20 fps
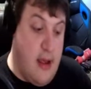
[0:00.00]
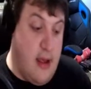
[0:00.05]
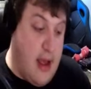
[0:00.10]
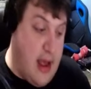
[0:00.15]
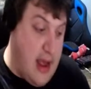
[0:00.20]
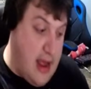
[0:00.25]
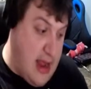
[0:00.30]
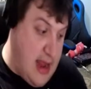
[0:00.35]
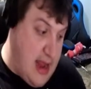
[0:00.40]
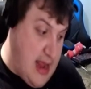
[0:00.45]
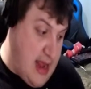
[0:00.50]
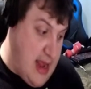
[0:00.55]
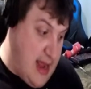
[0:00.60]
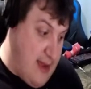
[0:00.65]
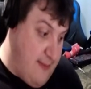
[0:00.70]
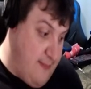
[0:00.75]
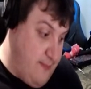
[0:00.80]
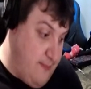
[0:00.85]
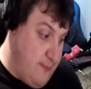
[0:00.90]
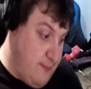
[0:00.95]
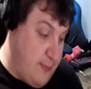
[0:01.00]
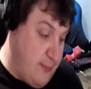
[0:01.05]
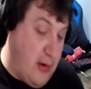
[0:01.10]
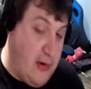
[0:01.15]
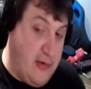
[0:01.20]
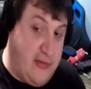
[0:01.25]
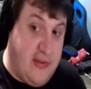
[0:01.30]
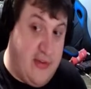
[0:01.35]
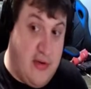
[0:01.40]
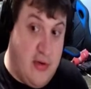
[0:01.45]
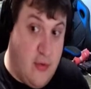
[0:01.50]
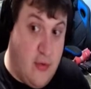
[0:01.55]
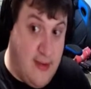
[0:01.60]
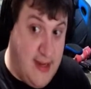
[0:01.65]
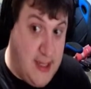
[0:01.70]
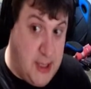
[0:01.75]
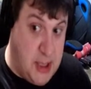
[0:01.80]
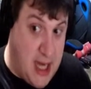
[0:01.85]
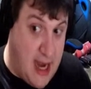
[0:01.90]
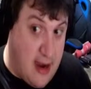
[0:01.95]
person who
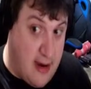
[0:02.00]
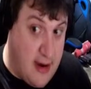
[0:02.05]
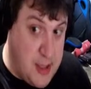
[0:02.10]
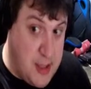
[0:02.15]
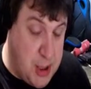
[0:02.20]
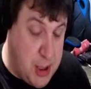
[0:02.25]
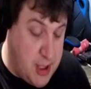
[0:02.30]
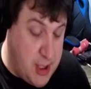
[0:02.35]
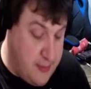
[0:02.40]
he cherished?